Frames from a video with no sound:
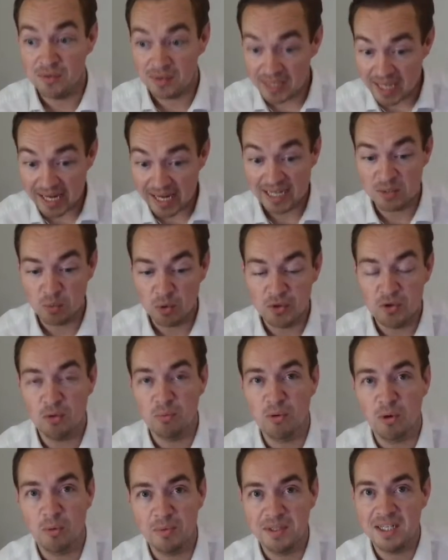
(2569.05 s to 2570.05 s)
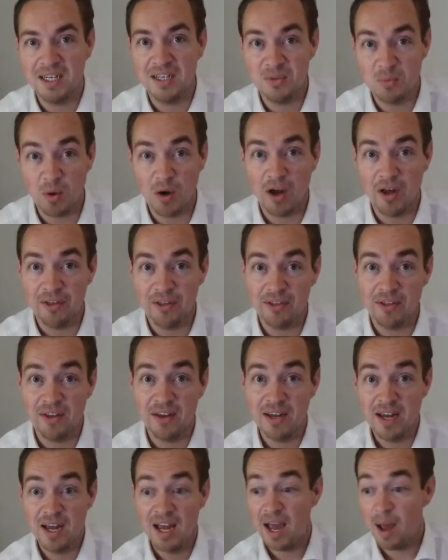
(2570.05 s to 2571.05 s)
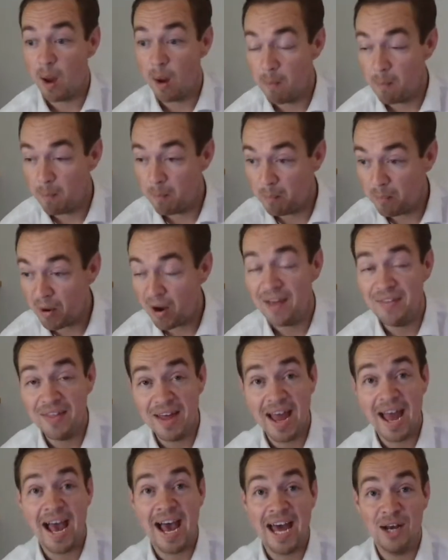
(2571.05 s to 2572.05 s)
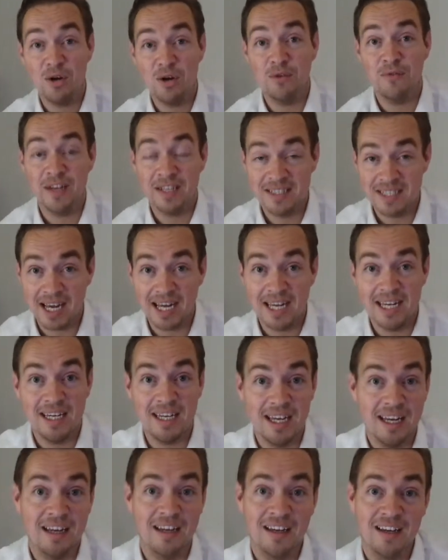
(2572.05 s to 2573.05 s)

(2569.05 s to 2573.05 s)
that is what your property is worth. Bite their hand off and take it.